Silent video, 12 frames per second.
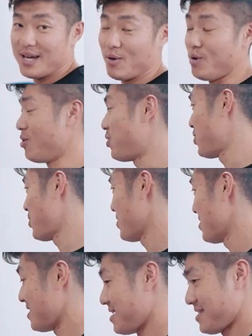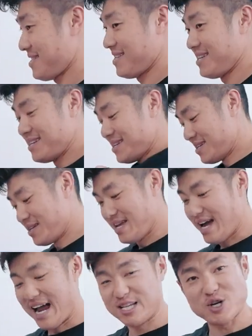Woo.
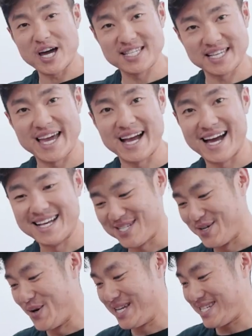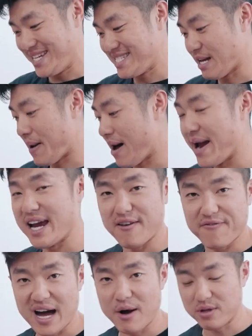Right, let's try this again, guys. So it's, it's about
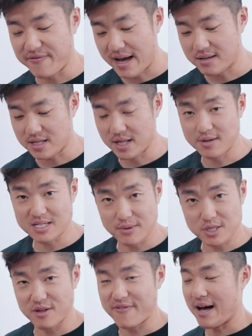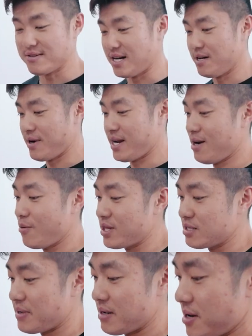85 with the valves closed. I'm gonna turn the valves on right now with
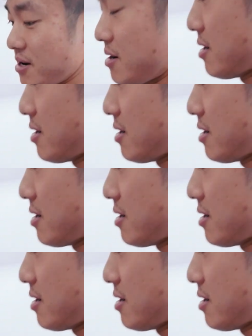this button here.